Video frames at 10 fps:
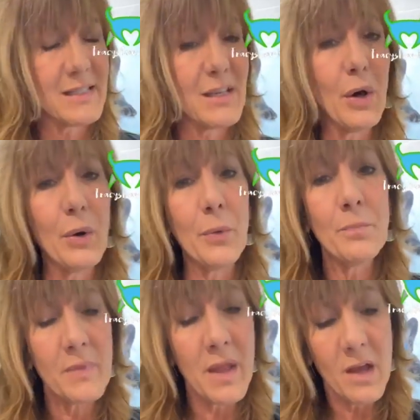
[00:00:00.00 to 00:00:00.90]

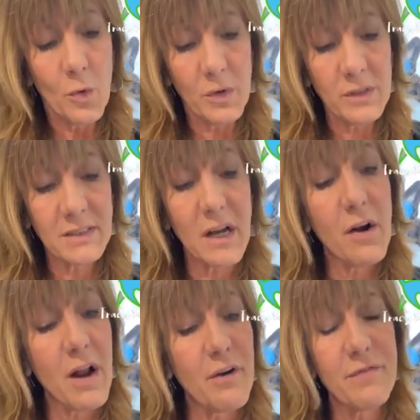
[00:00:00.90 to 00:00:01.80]
So we'll
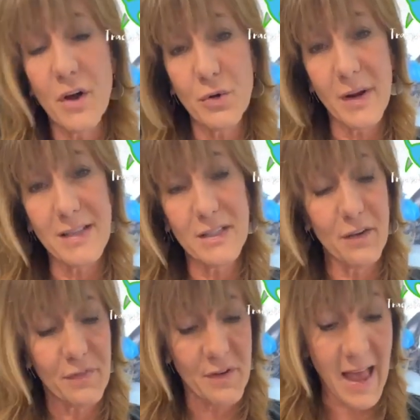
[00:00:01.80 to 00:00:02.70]
start our
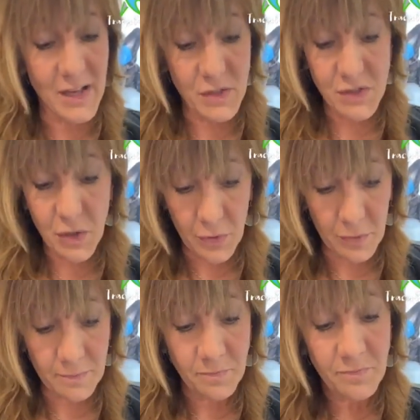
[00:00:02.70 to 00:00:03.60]
fundraising for that
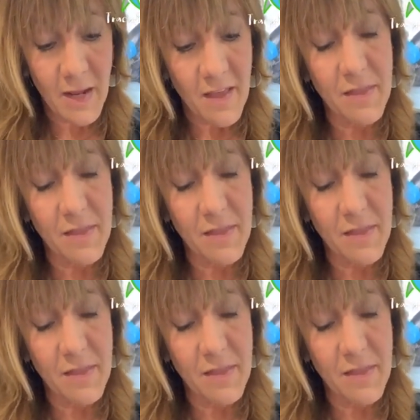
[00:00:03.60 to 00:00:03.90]
soon.